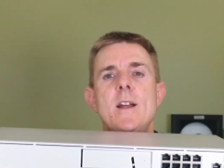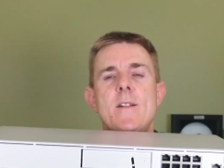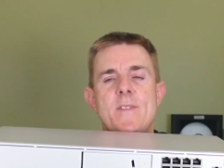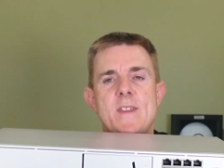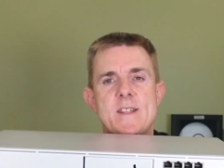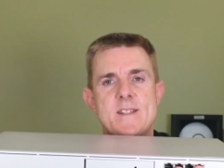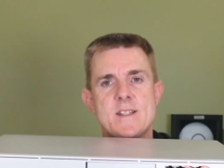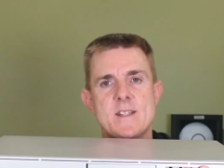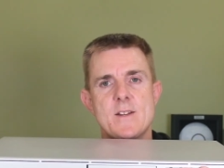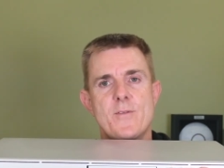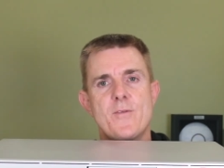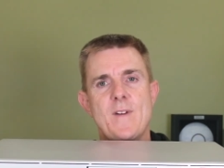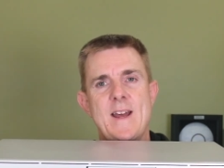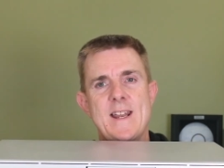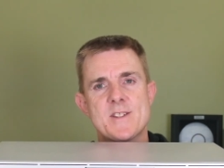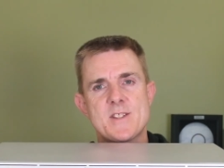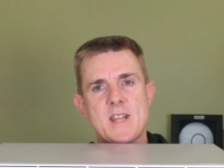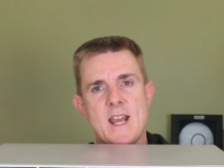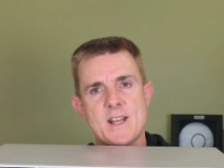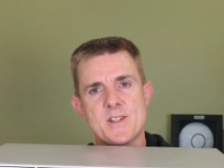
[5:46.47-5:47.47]
This is a
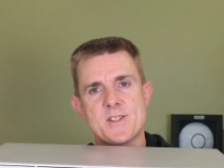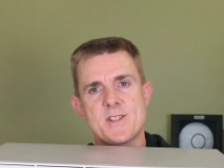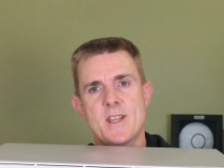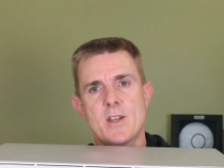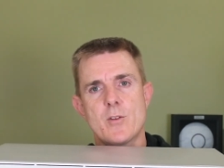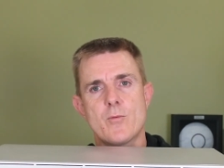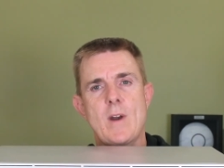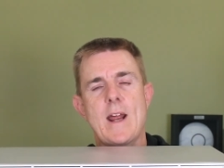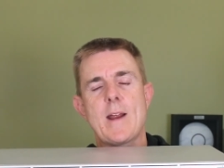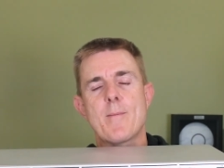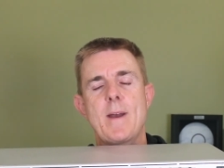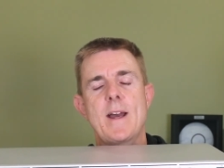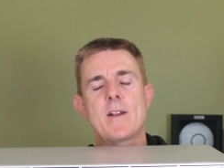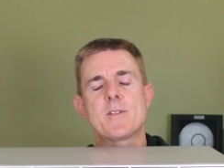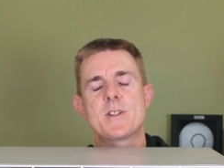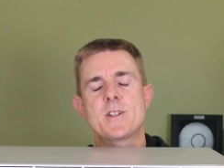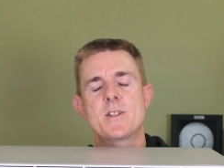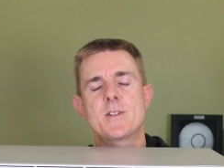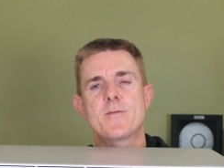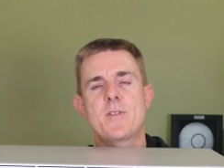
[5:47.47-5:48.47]
fantastic
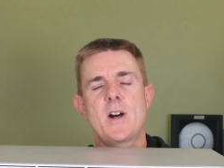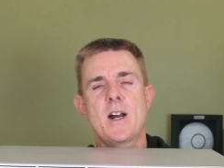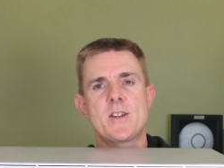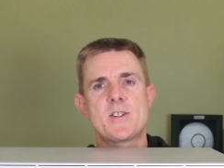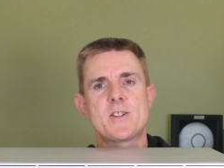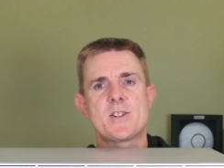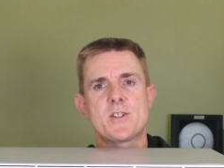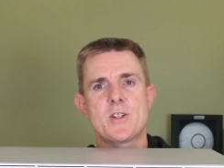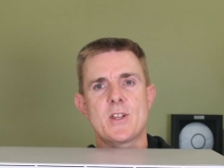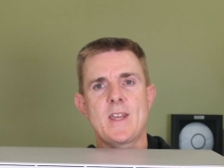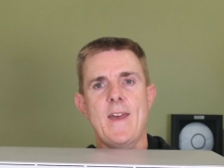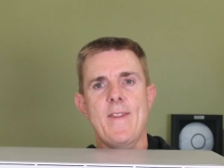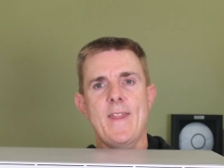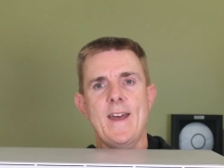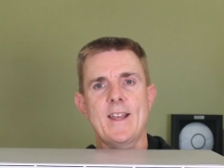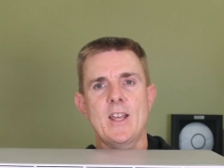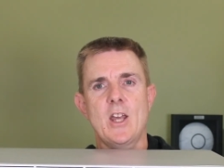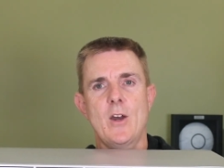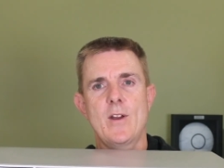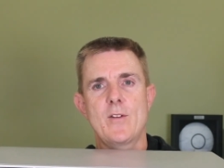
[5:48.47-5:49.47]
rack-mounted device to get
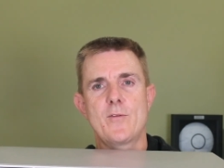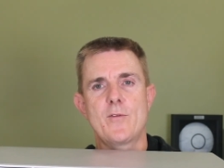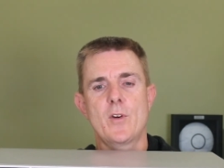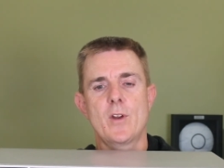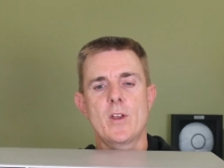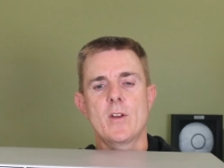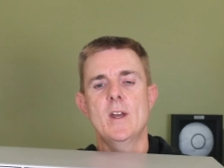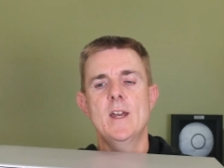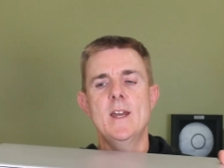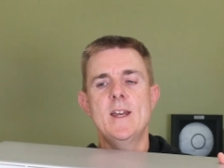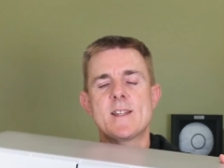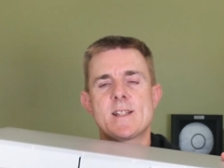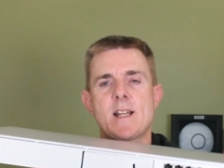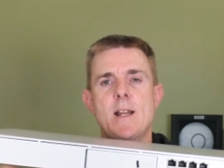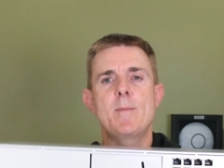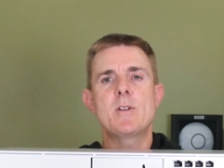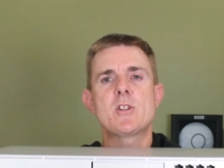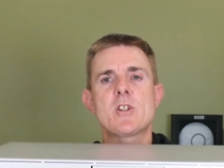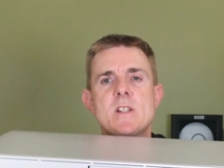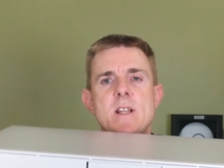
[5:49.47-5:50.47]
that going for you. So
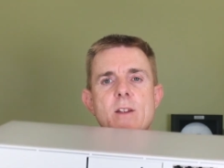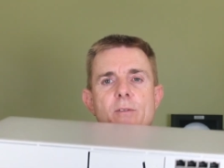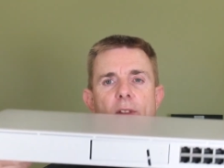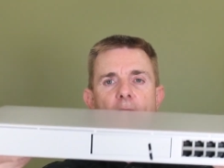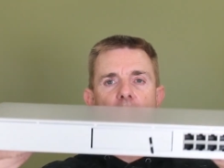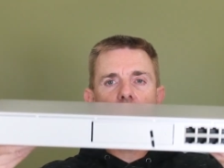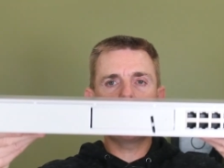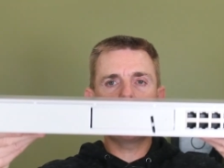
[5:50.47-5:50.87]
let me just lift that